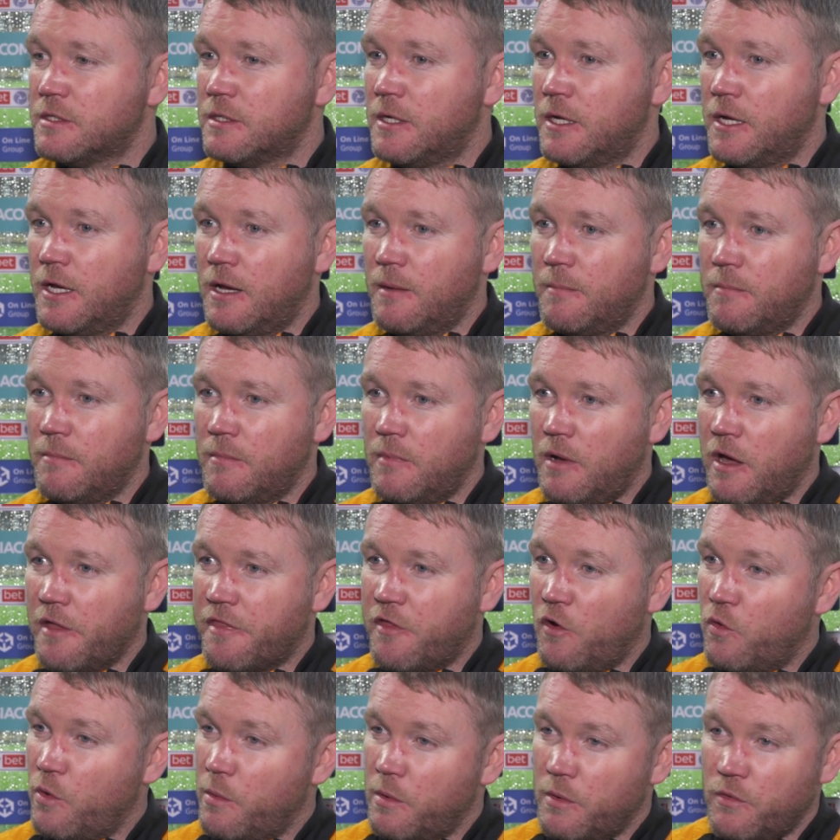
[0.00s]
I
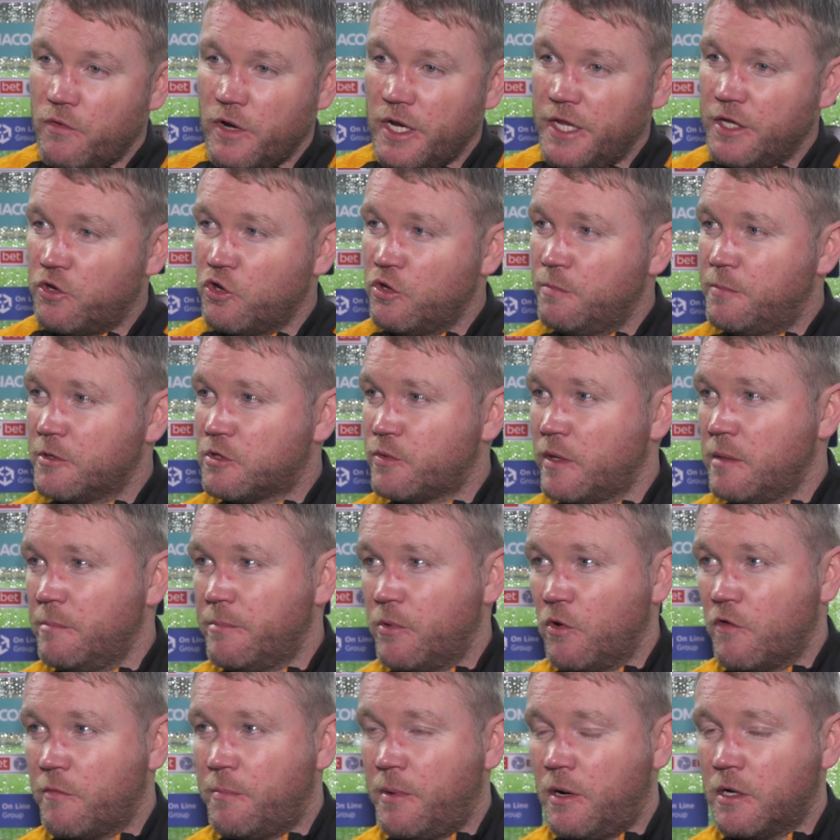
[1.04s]
thought we were really good between
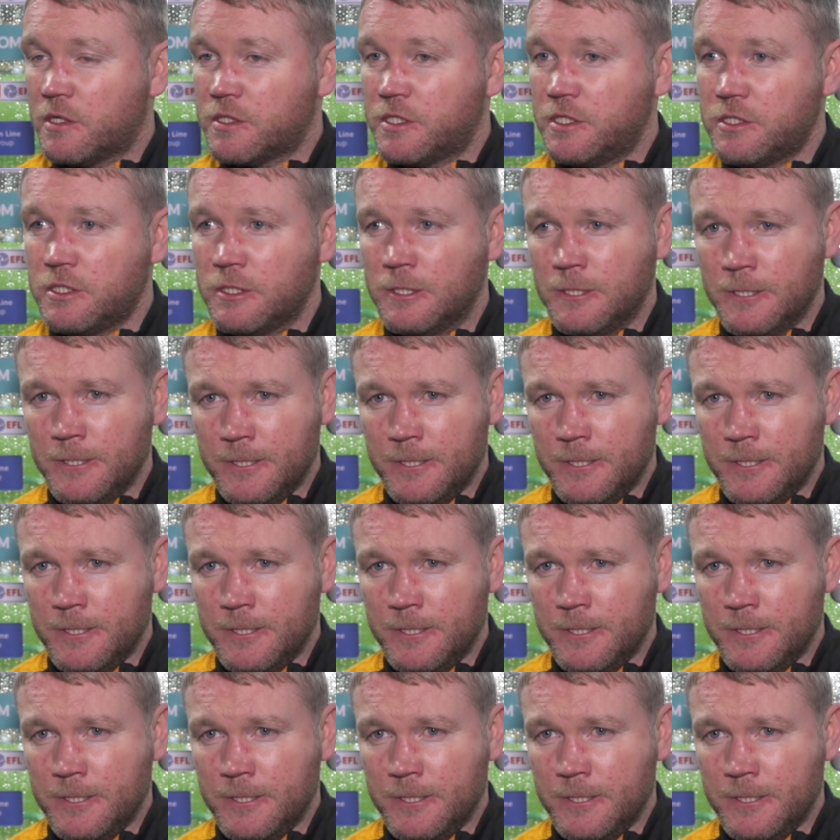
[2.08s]
both boxes.